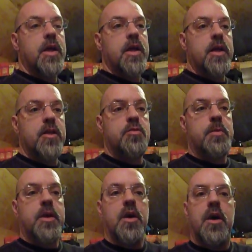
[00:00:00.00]
is
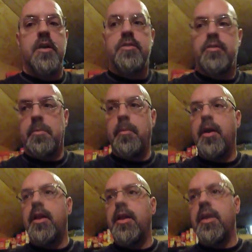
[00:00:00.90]
because the
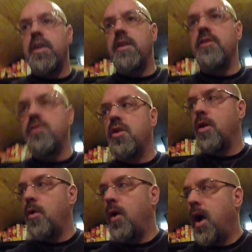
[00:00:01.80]
money is, you
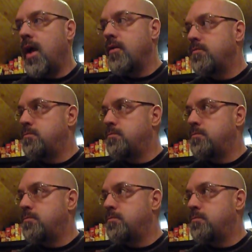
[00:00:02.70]
know, I